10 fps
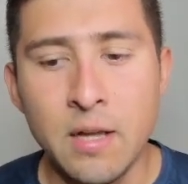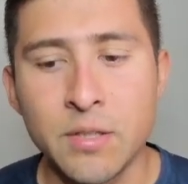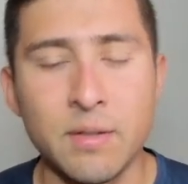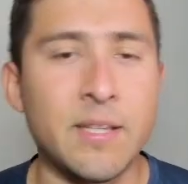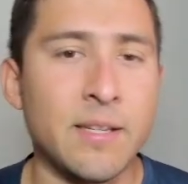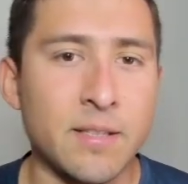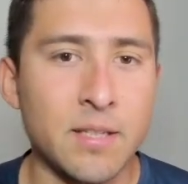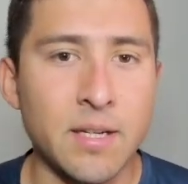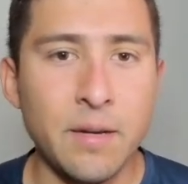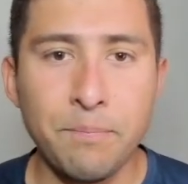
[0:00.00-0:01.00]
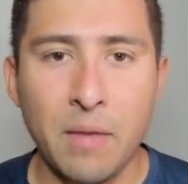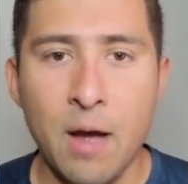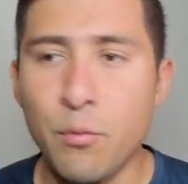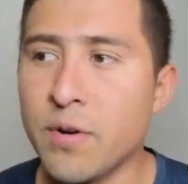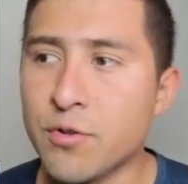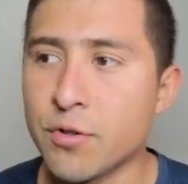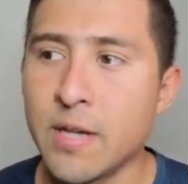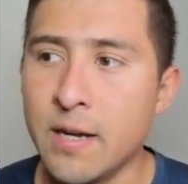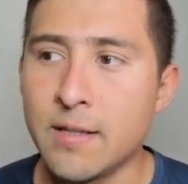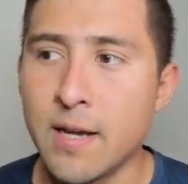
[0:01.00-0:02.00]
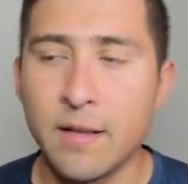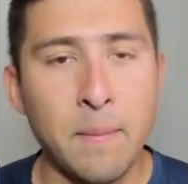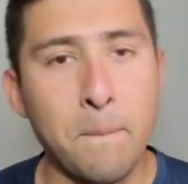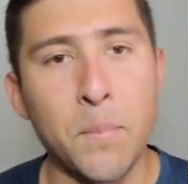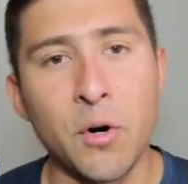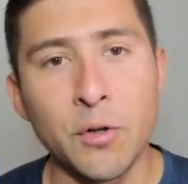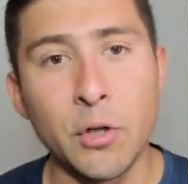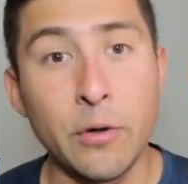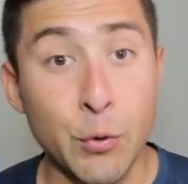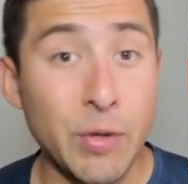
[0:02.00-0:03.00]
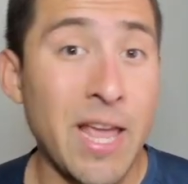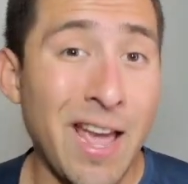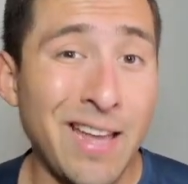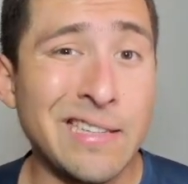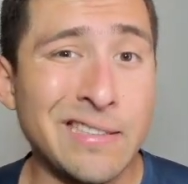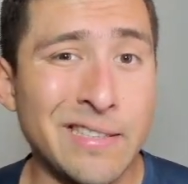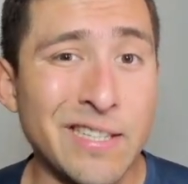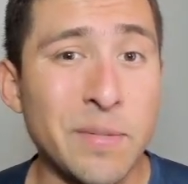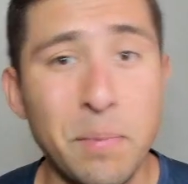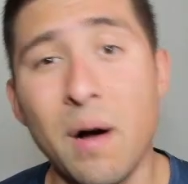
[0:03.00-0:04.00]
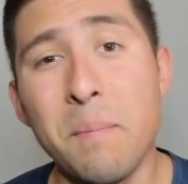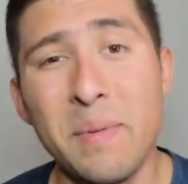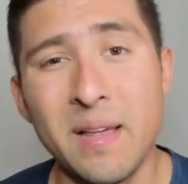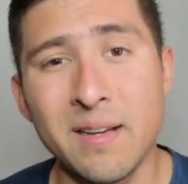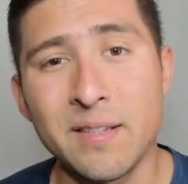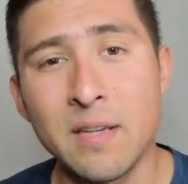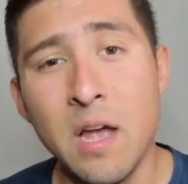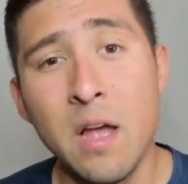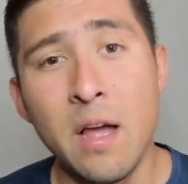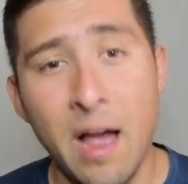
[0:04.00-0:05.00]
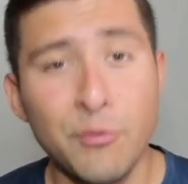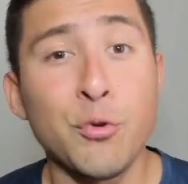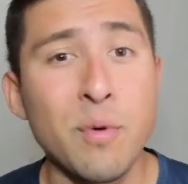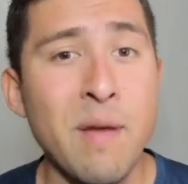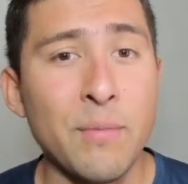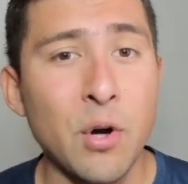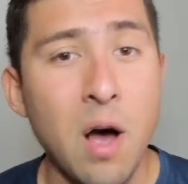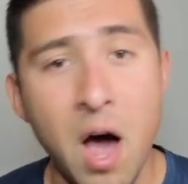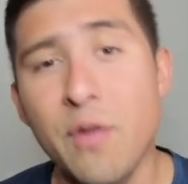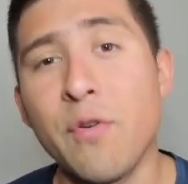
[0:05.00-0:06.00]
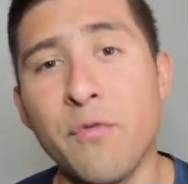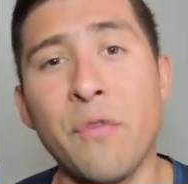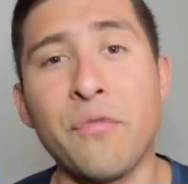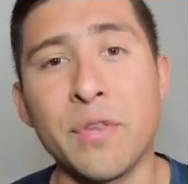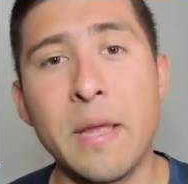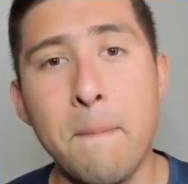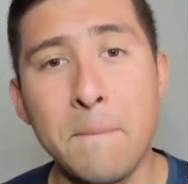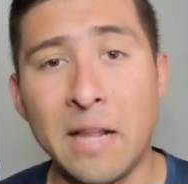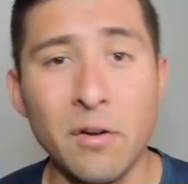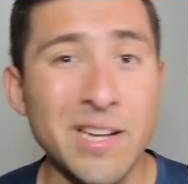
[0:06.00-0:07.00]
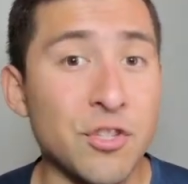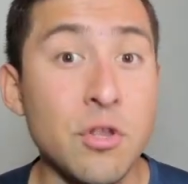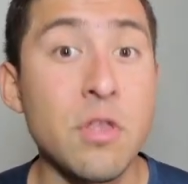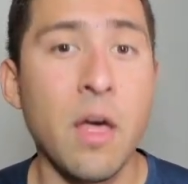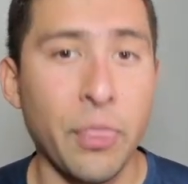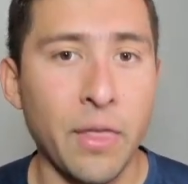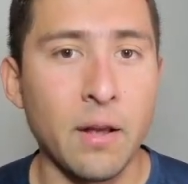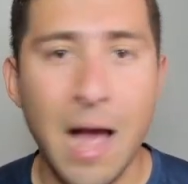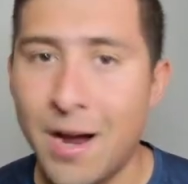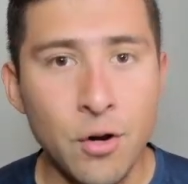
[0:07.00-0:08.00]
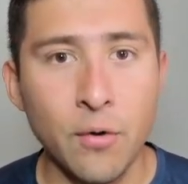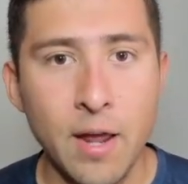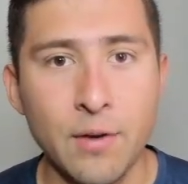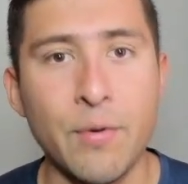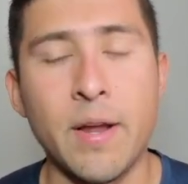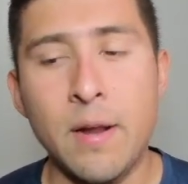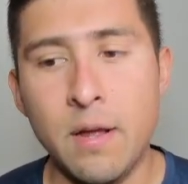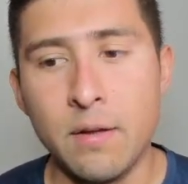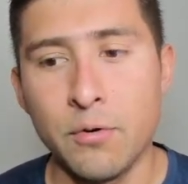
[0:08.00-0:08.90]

So at this time, I wouldn't say that the burn created this pump, because have to remember, 150 million is nothing. I know that, right?